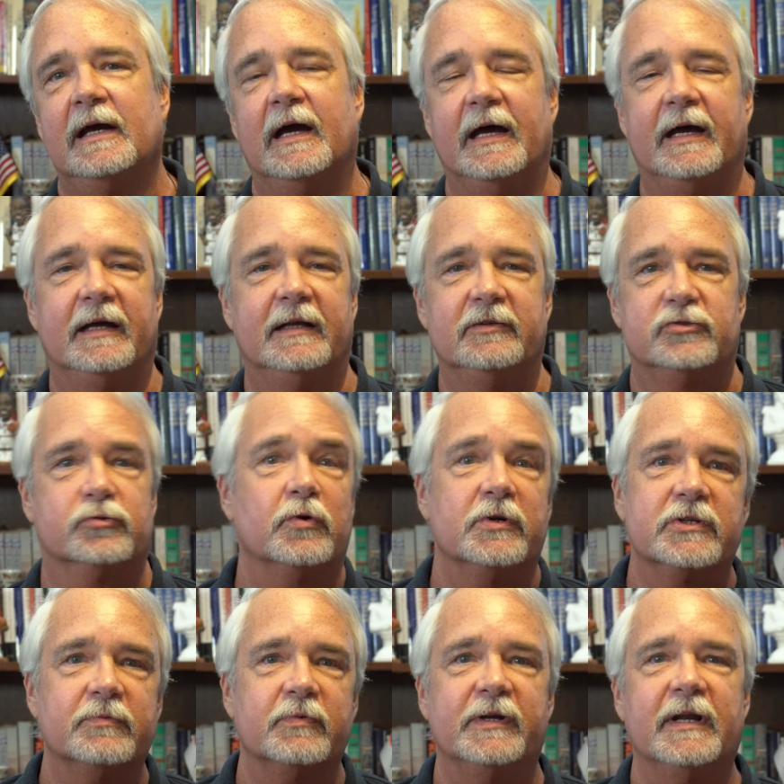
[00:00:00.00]
and
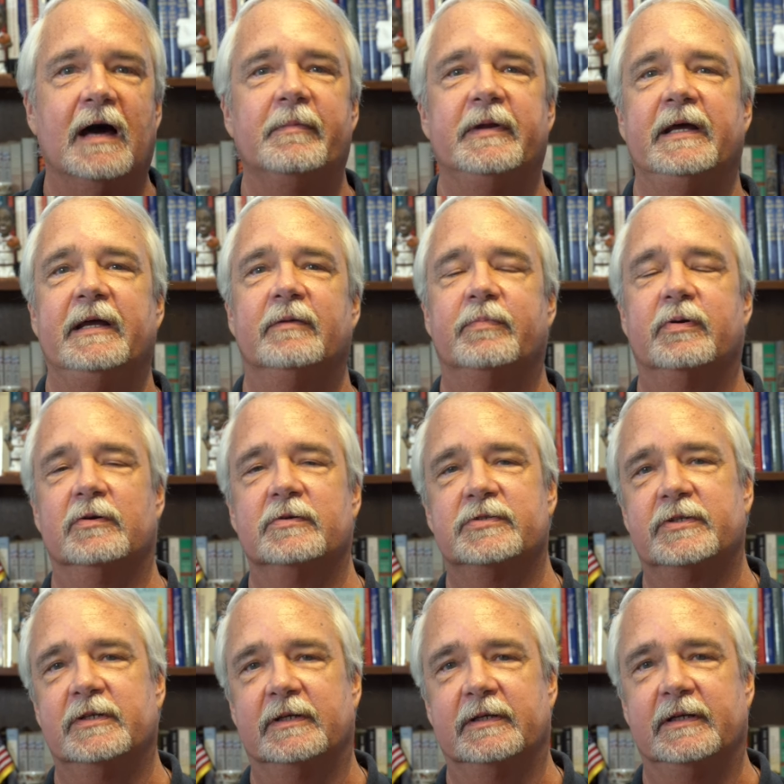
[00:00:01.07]
Georgia would nominate a
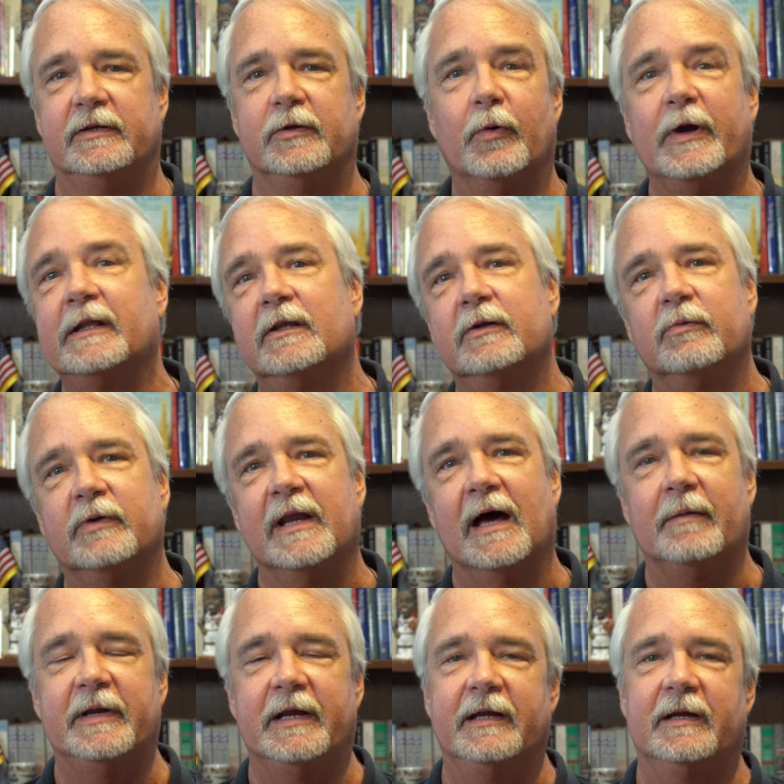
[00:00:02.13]
person, and New England would
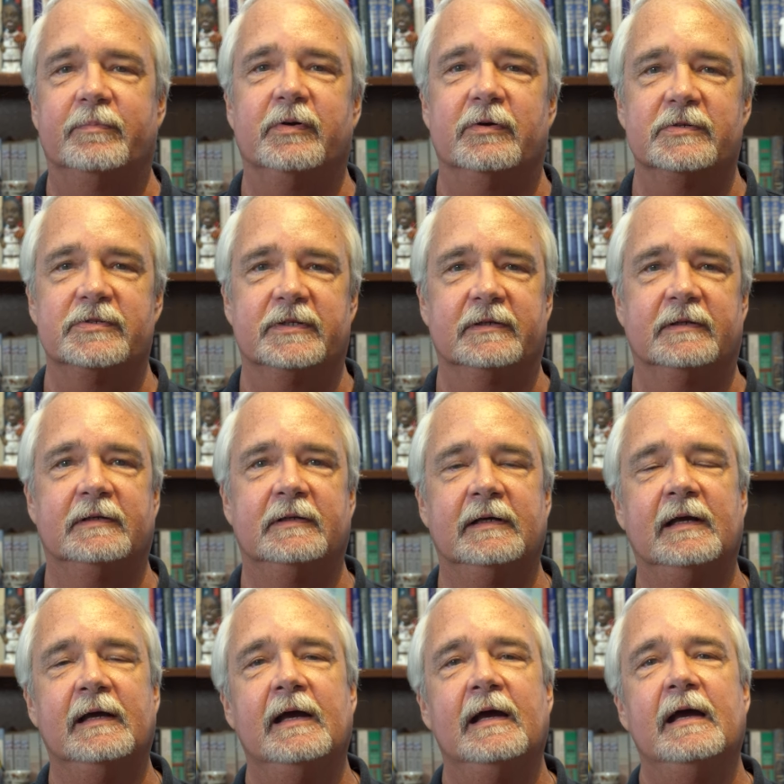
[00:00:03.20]
nominate a person.
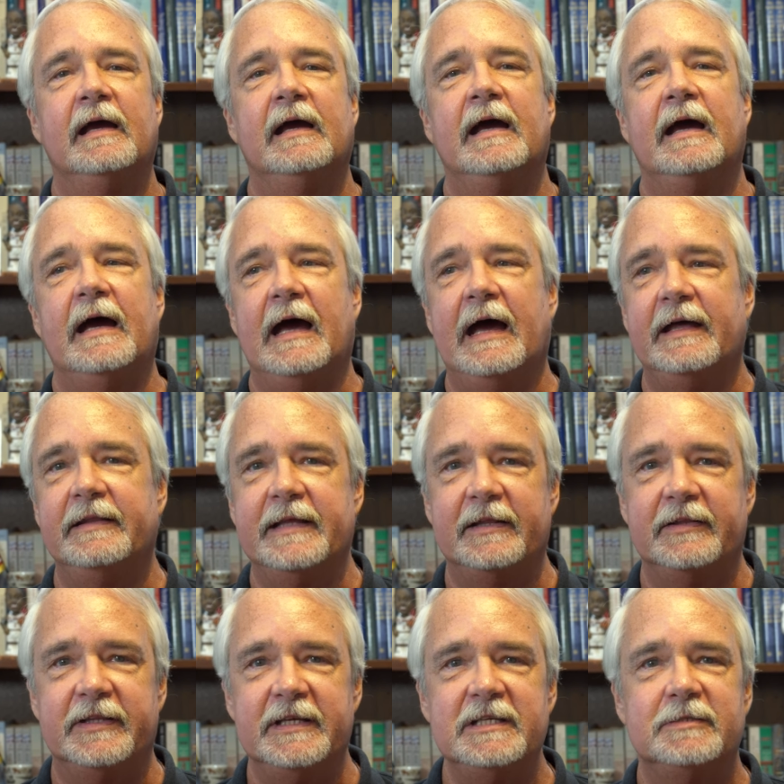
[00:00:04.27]
And
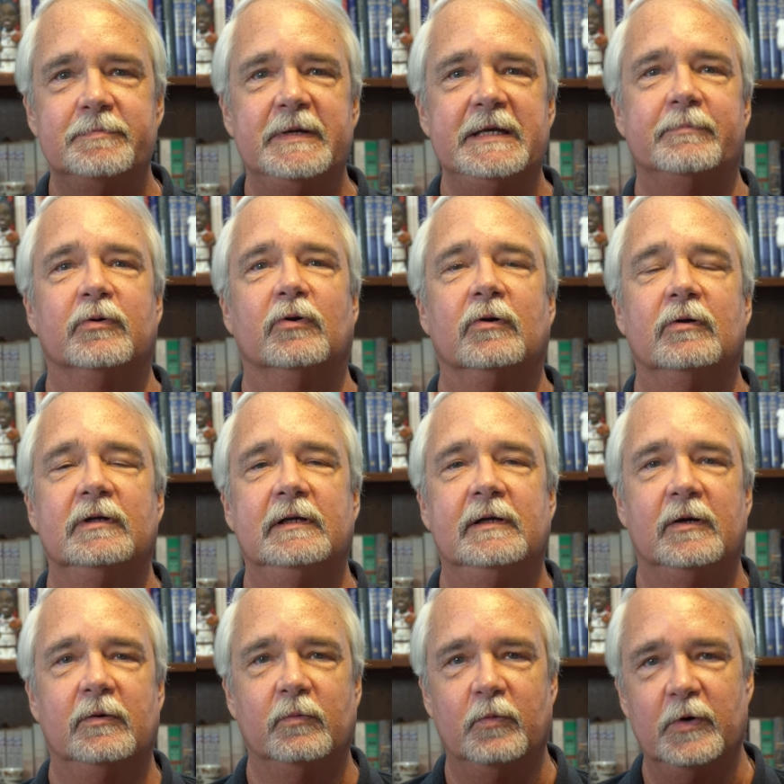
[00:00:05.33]
that these people
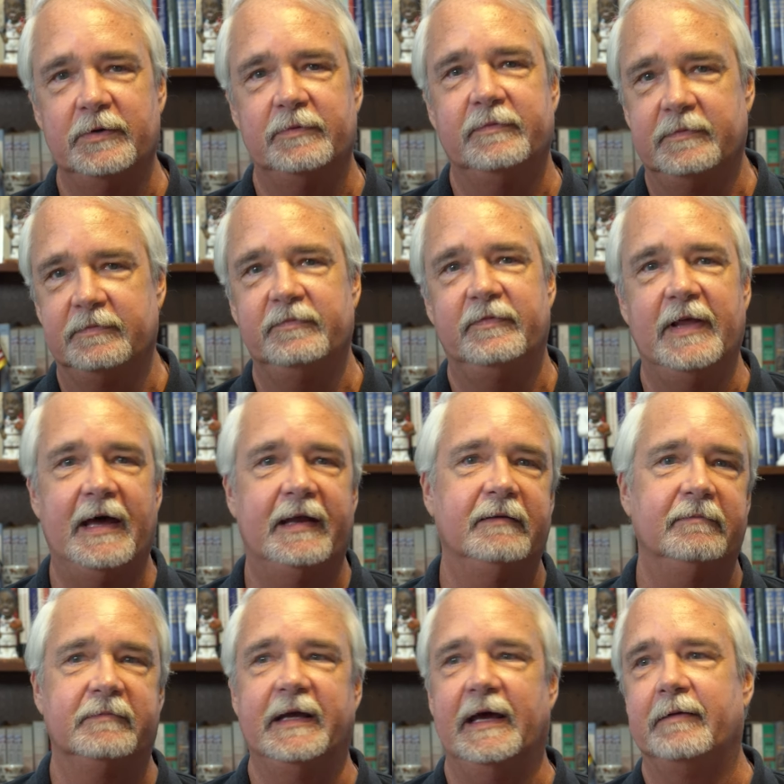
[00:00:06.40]
would
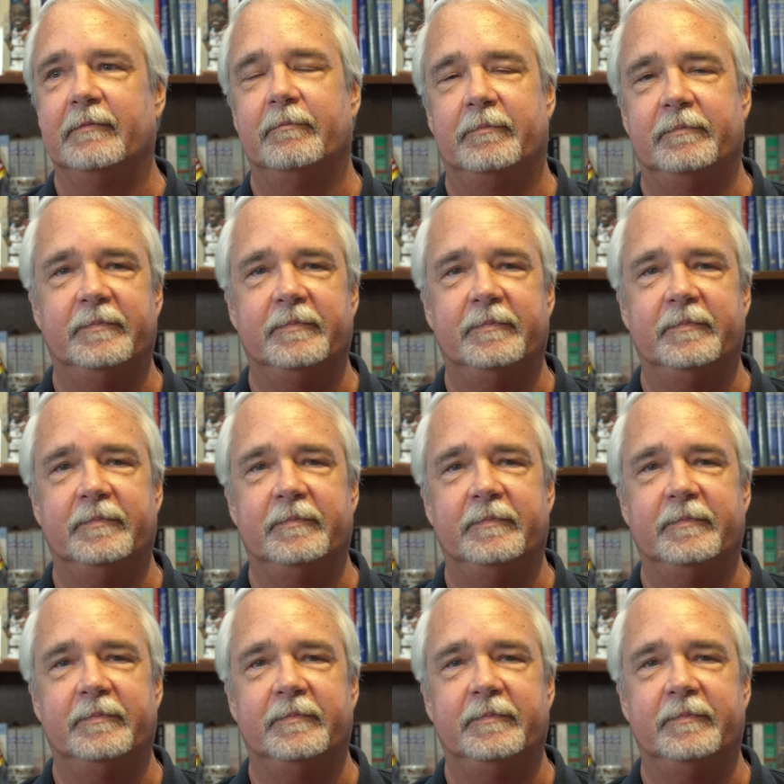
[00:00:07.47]
then get